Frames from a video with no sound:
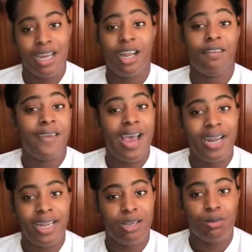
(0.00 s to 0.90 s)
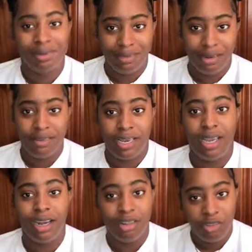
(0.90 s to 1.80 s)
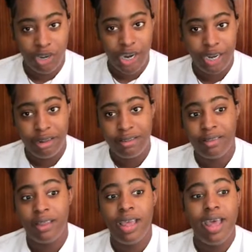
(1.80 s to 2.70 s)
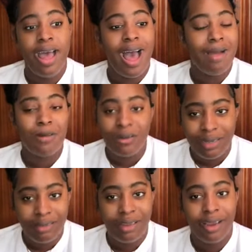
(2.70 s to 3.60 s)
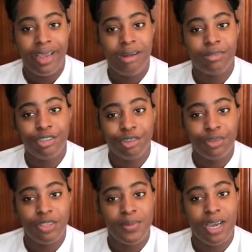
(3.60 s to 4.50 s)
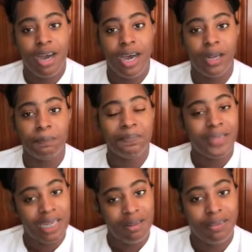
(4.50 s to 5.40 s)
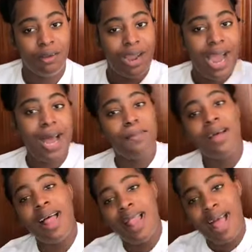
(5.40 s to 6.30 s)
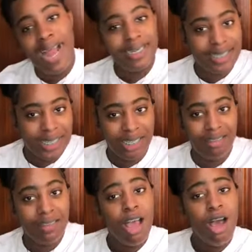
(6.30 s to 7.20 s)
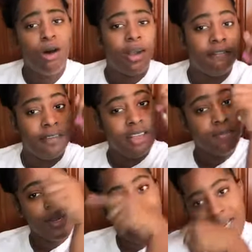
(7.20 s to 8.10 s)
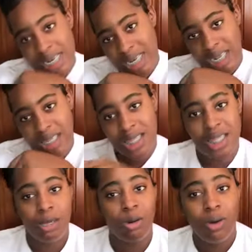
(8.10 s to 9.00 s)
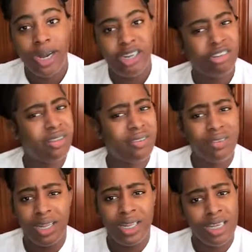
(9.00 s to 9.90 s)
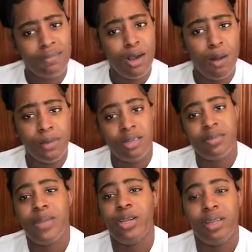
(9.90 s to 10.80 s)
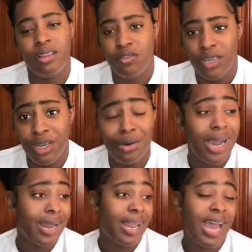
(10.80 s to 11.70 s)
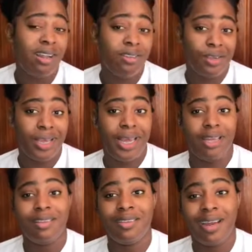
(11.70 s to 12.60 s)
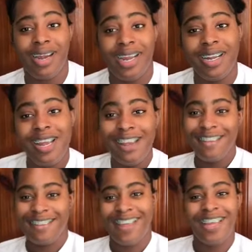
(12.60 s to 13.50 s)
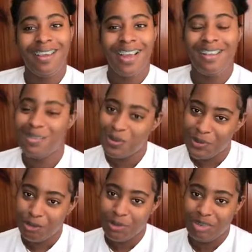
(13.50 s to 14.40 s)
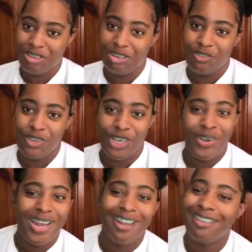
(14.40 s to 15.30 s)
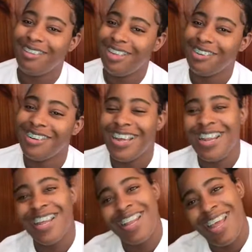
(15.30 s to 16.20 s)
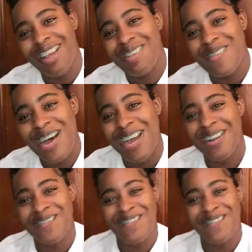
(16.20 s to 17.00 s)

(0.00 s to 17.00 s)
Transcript: Or if you had any questions, any concerns, I'm always here. You can reach out to me on Instagram at this, or Facebook at this, or just leave a comment below this video and I'll answer you guys. Alright, so thank you guys so much for watching this video, and I'll see you in the next one.